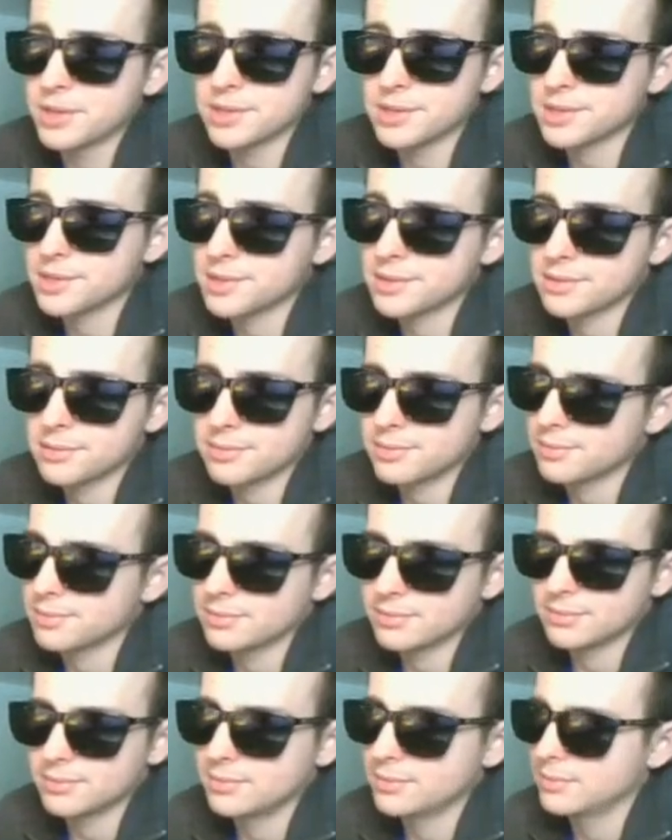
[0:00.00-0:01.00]
It
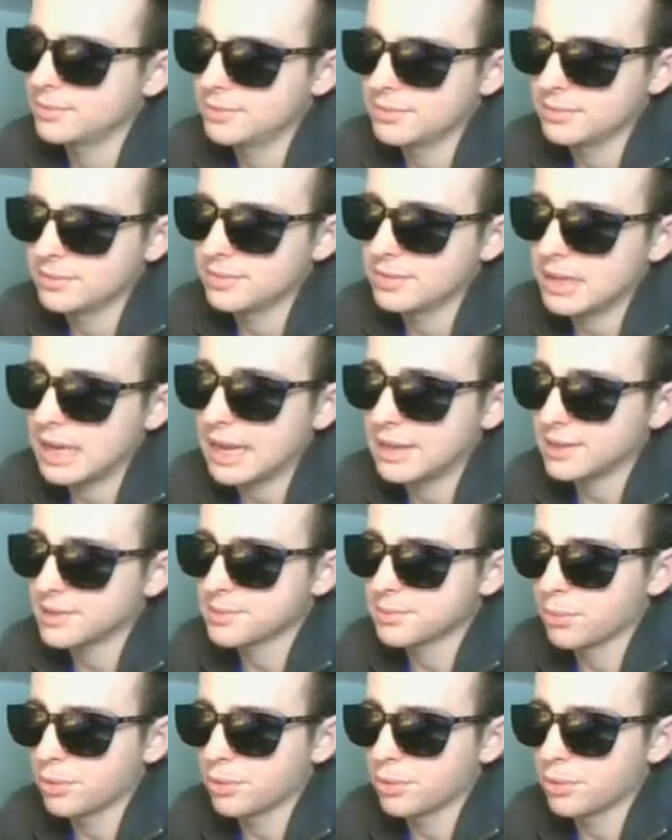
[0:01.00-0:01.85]
does